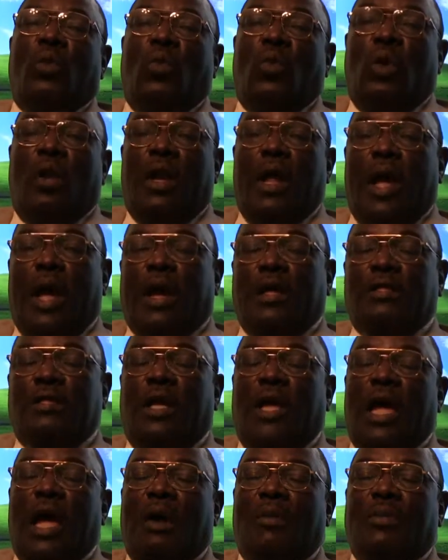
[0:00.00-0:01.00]
what
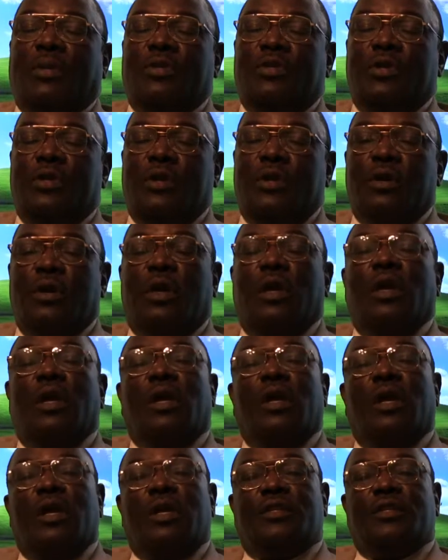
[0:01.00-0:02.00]
actually happens here
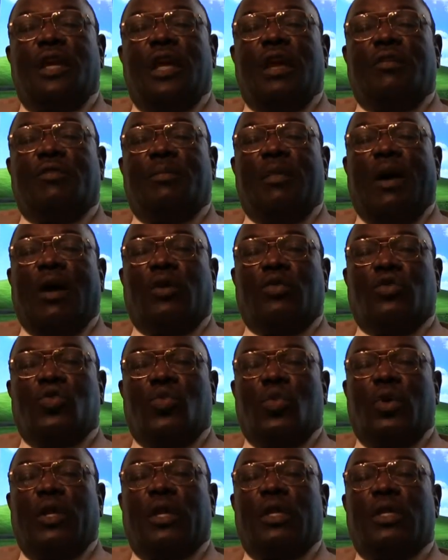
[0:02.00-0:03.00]
is they have about
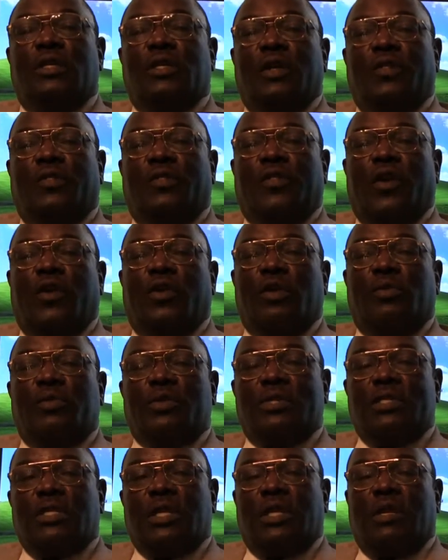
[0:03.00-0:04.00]
20 to
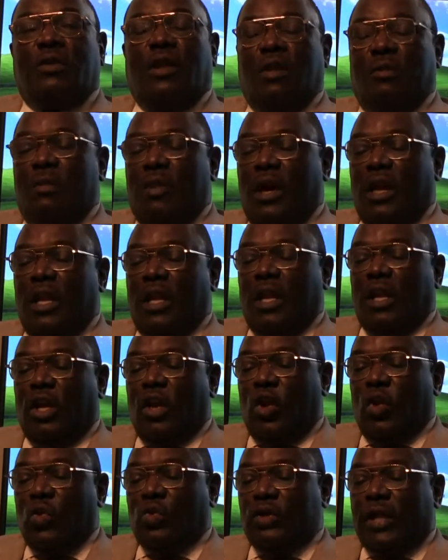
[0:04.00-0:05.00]
30% of their money that
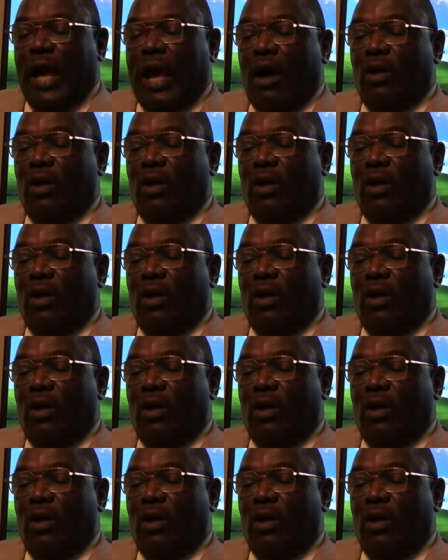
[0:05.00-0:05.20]
goes